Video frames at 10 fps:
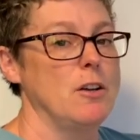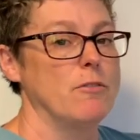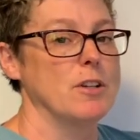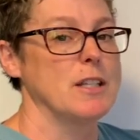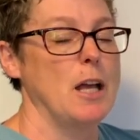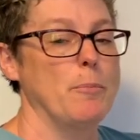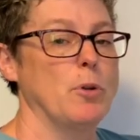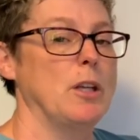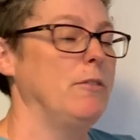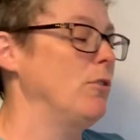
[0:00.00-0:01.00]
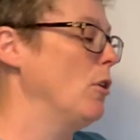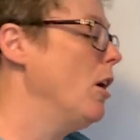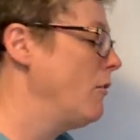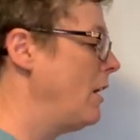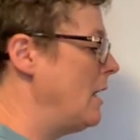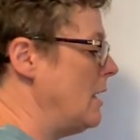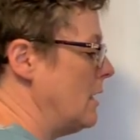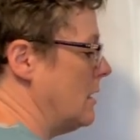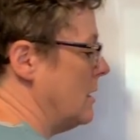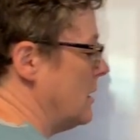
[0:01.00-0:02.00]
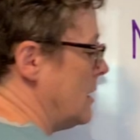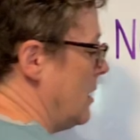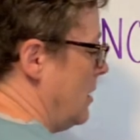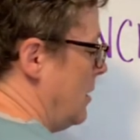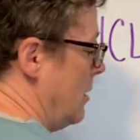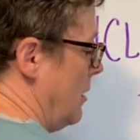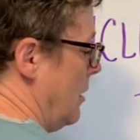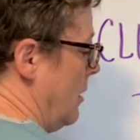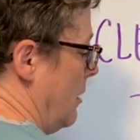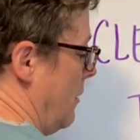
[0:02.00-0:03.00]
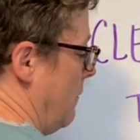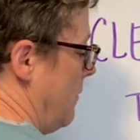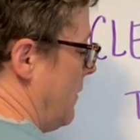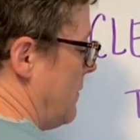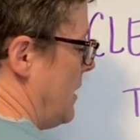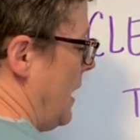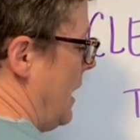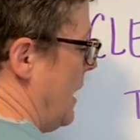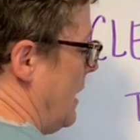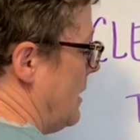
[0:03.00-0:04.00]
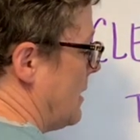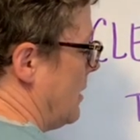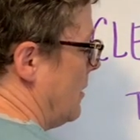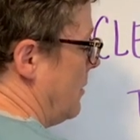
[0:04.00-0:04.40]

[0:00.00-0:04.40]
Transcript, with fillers: For example, if your heart rate is 58,